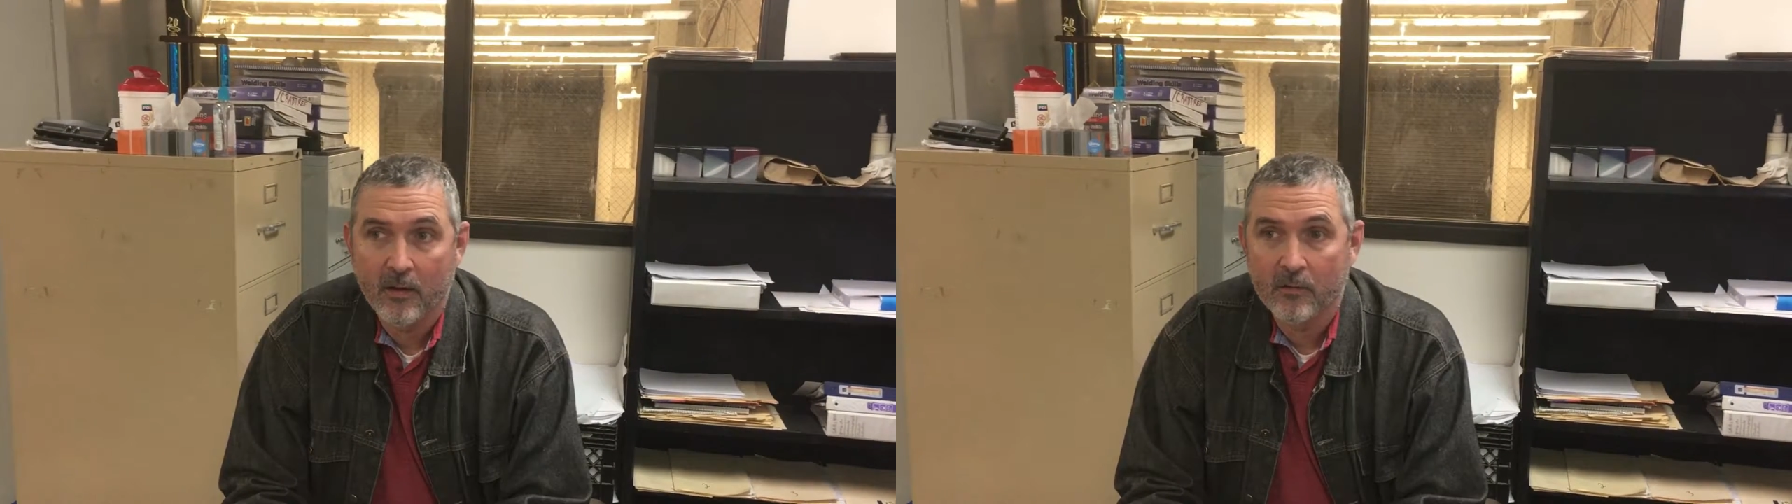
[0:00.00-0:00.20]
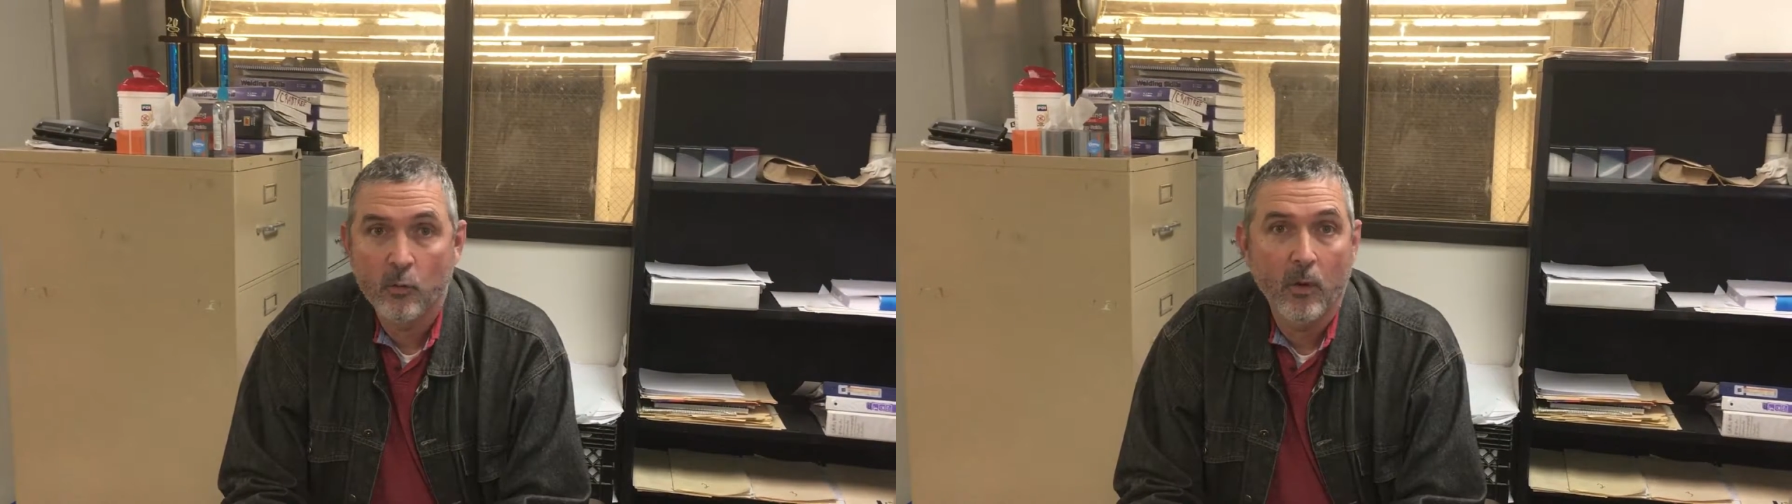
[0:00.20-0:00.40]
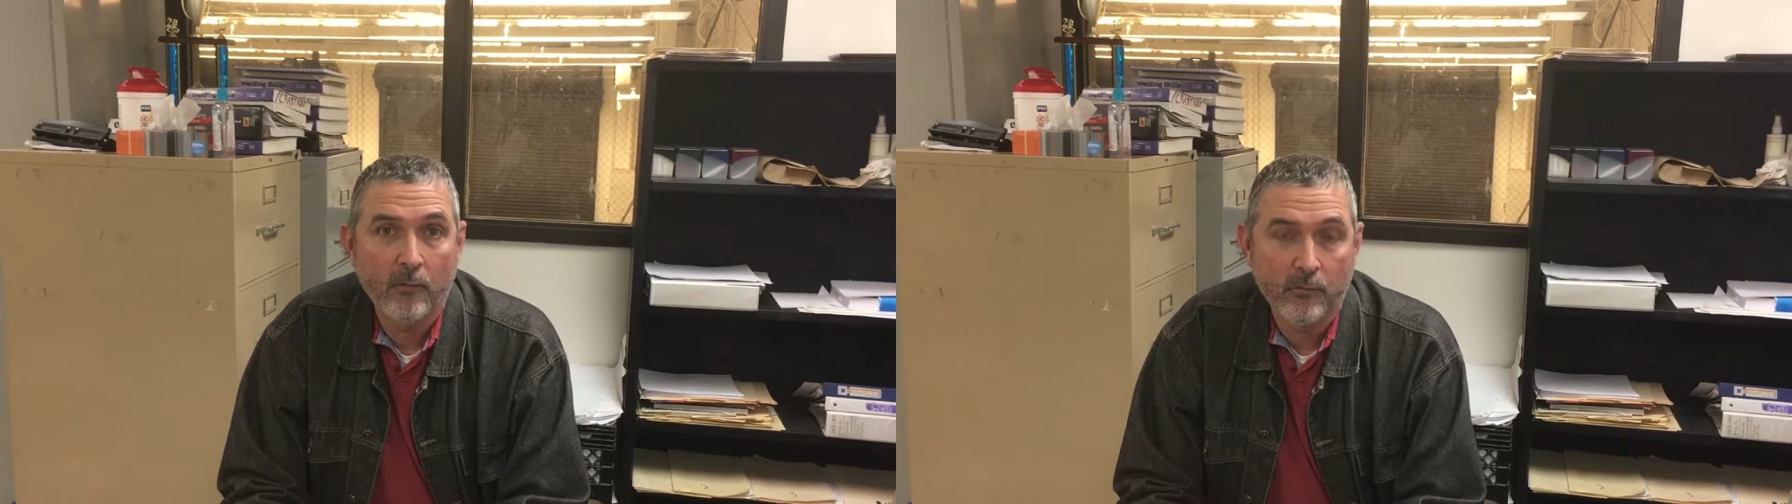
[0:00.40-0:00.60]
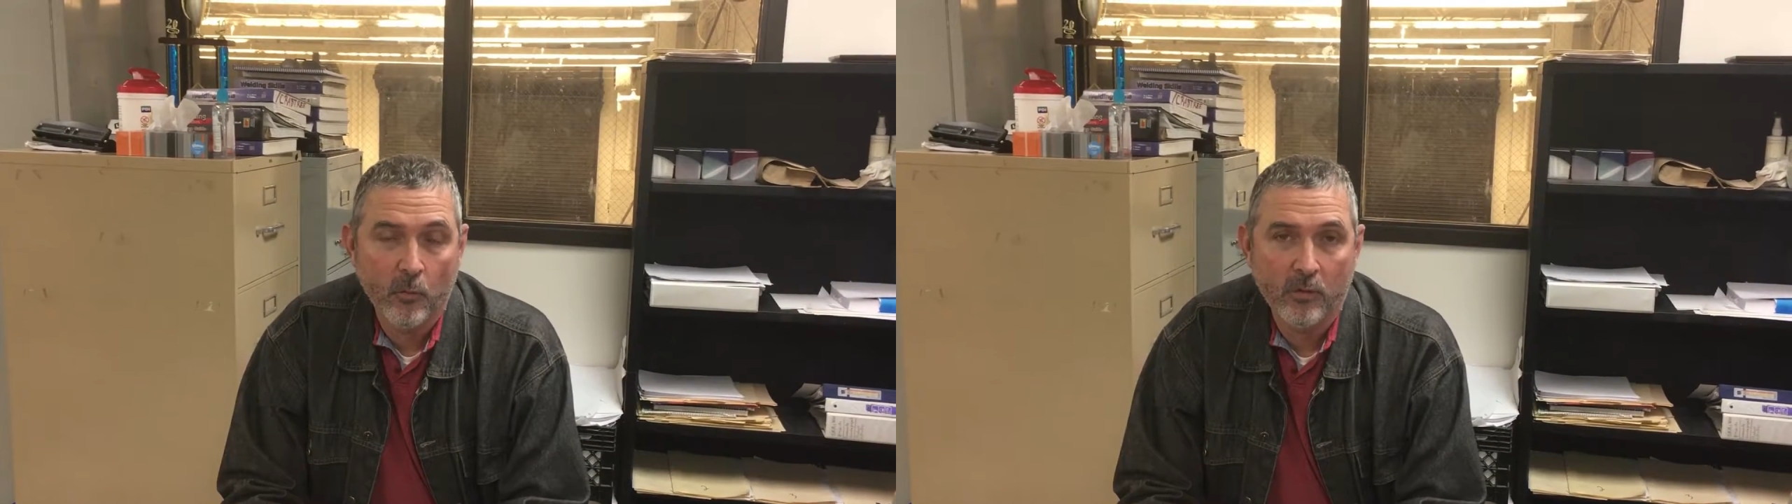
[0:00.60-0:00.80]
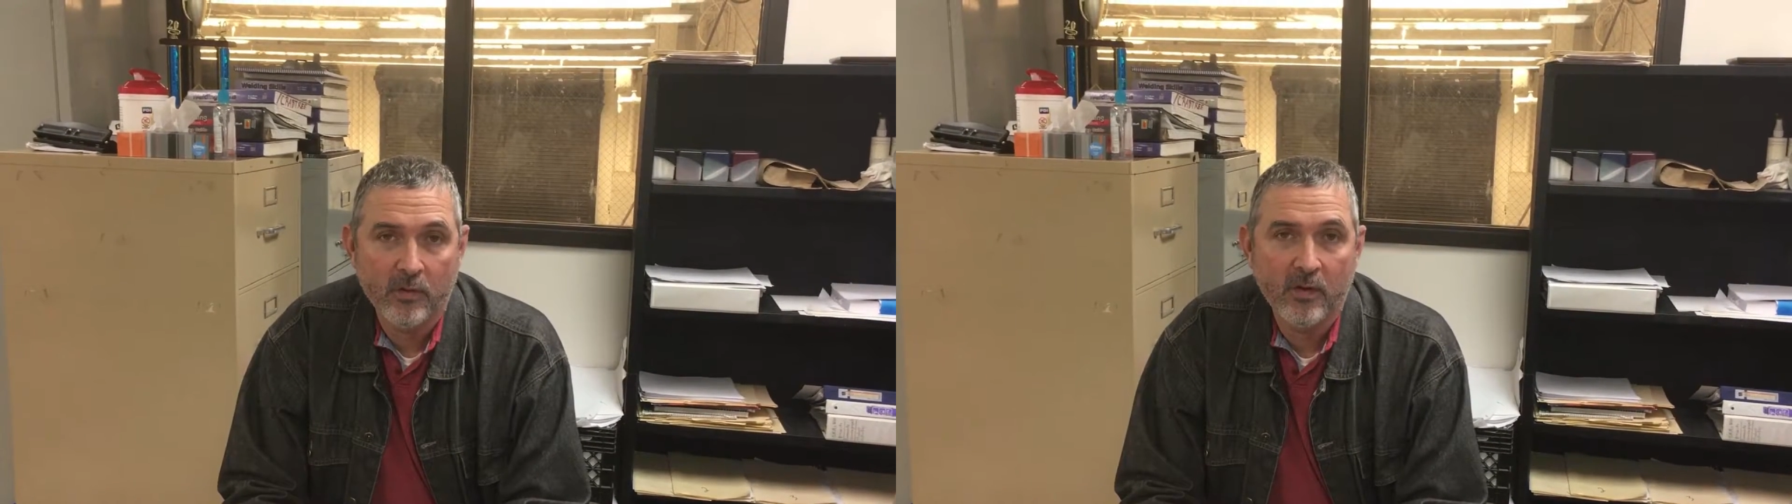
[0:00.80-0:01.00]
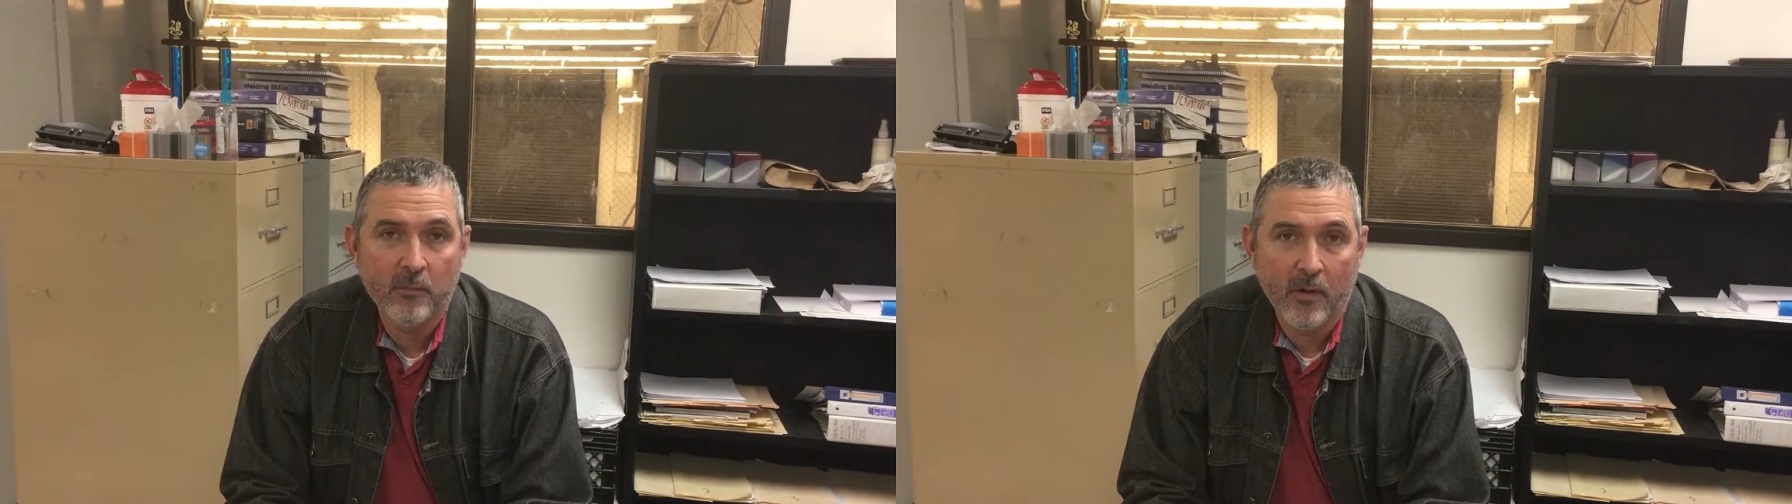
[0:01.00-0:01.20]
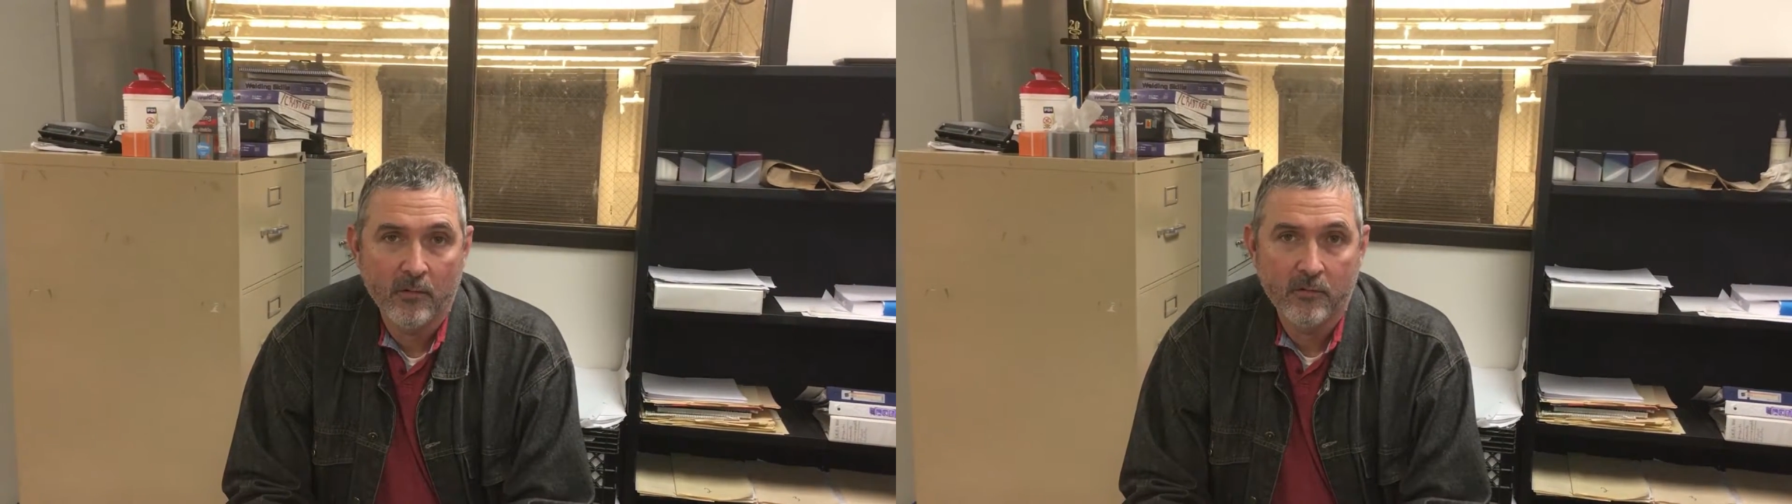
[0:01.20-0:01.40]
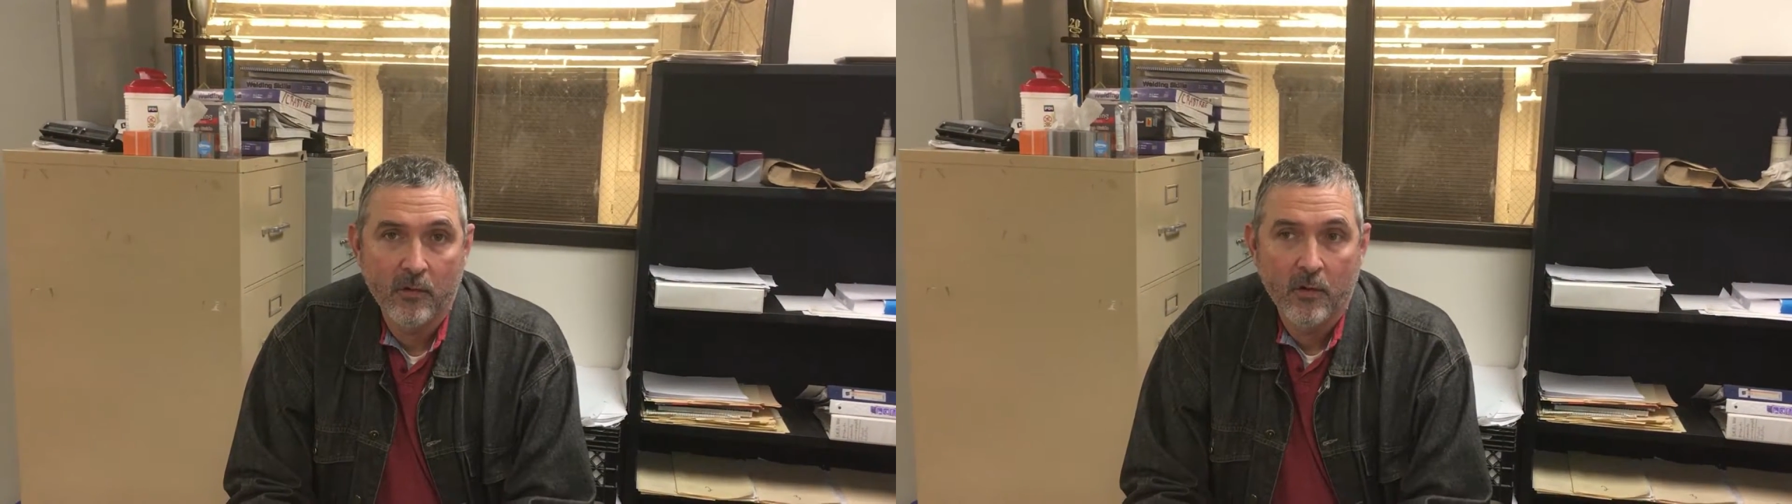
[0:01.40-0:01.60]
in 12 to 14 months.